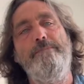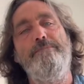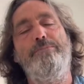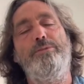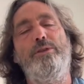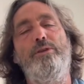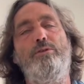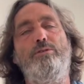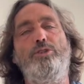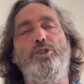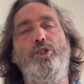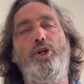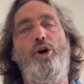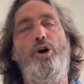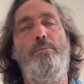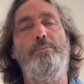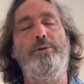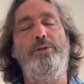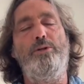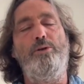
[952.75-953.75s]
your
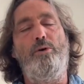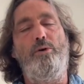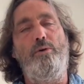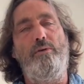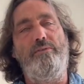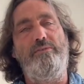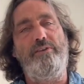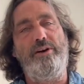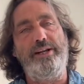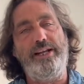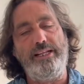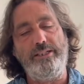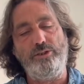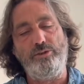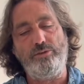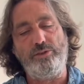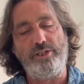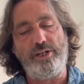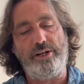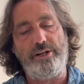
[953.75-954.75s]
job and your financial
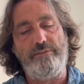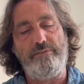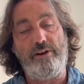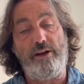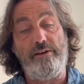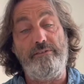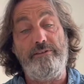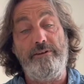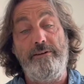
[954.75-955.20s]
side of life.